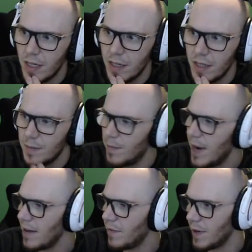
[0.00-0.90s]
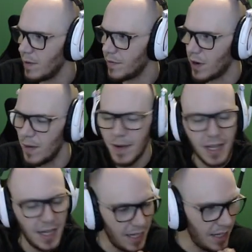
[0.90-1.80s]
The main thing with
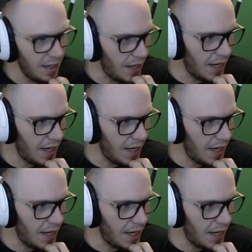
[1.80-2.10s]
Chromakey